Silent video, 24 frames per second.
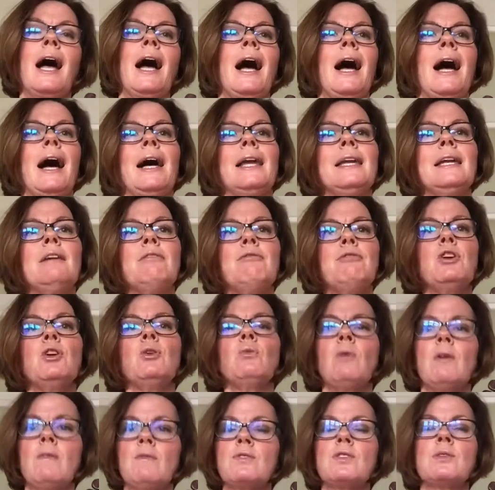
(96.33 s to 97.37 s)
And if you
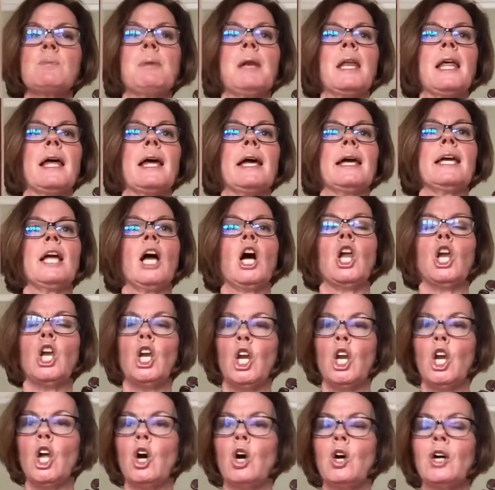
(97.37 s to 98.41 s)
want to play a
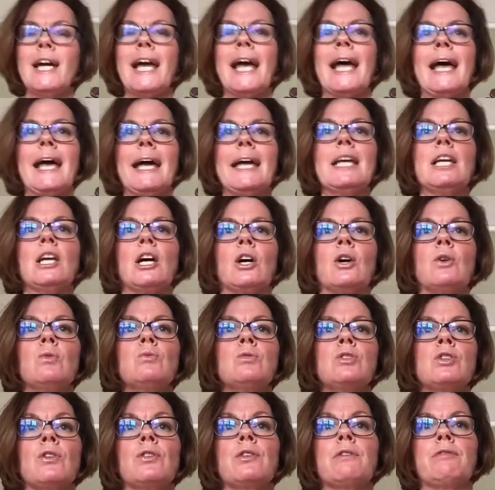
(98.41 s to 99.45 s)
long A
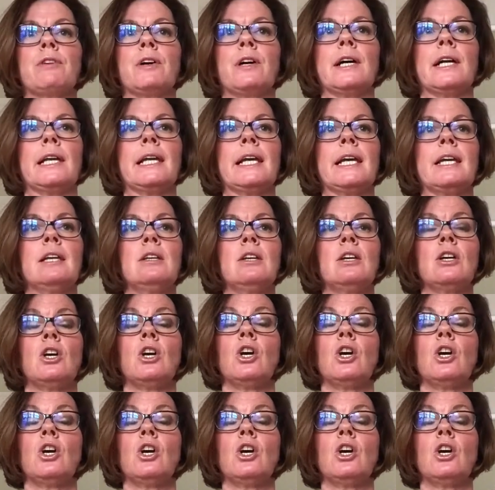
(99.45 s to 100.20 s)
note on the violin,